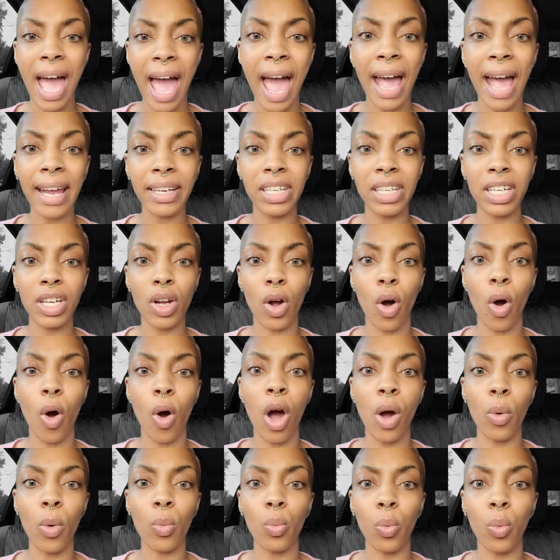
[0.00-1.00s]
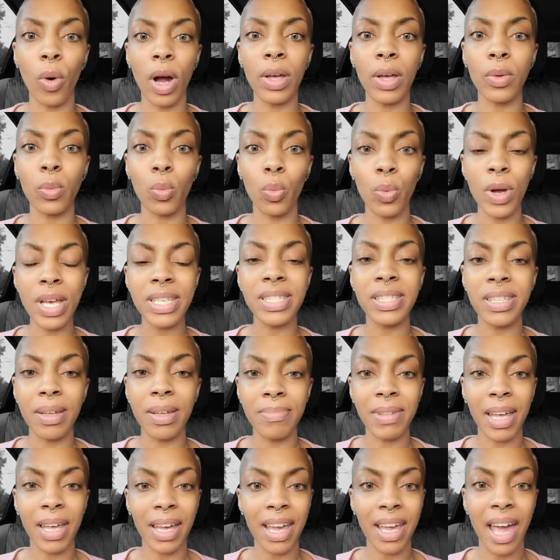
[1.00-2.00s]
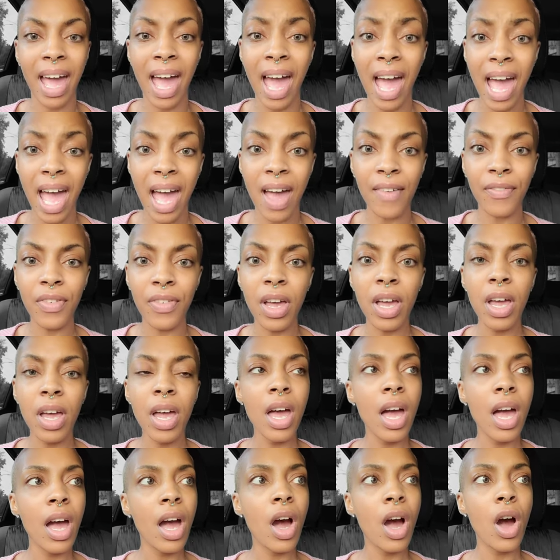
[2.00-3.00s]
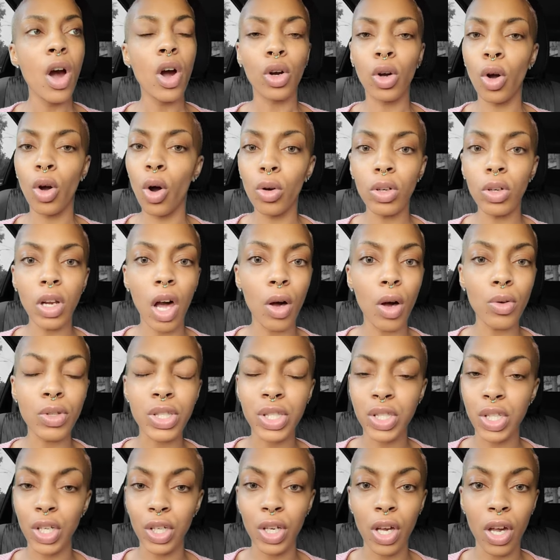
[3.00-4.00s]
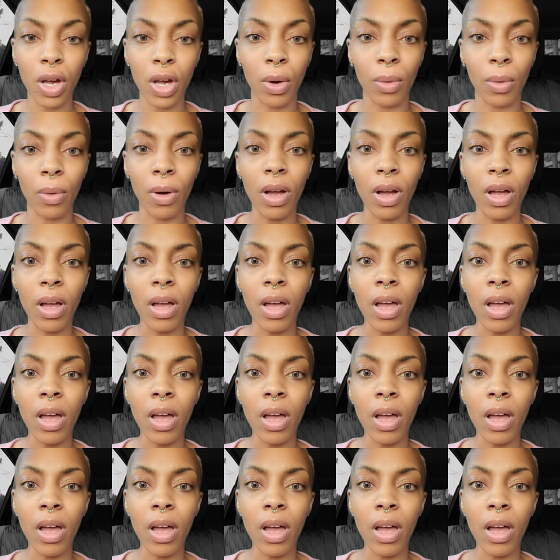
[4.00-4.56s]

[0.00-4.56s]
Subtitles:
acting on what wisdom they have, kudos to you.